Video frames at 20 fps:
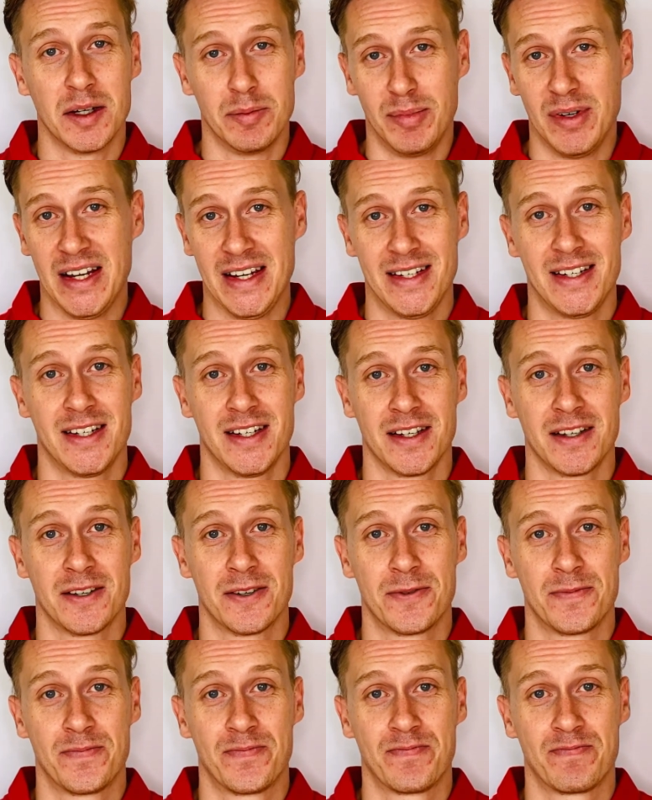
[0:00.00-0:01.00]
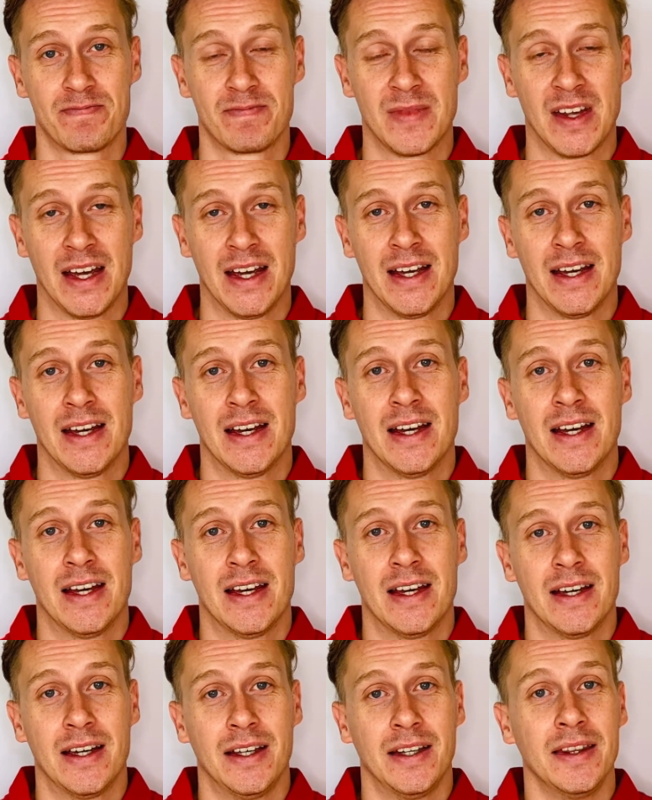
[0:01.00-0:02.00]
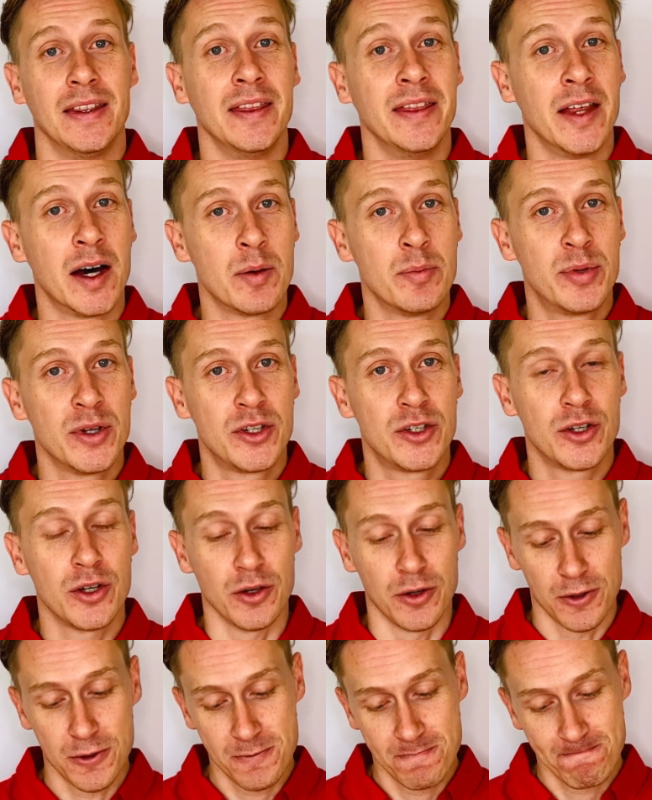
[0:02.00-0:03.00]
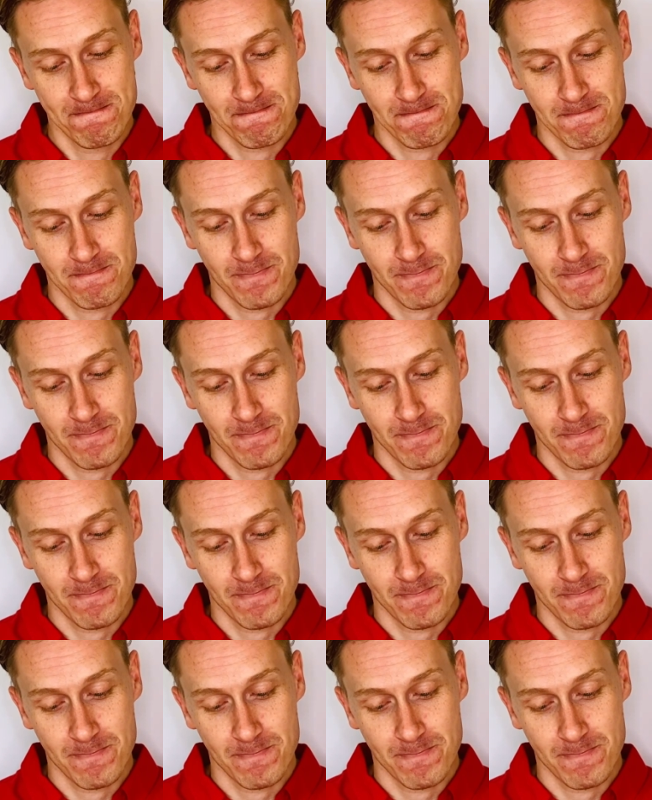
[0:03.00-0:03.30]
a blessing. Number two,